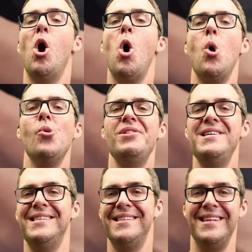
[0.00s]
All
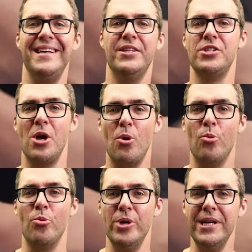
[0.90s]
these things
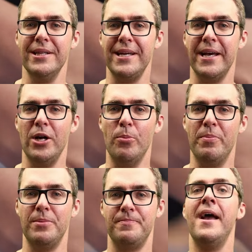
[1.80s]
really help.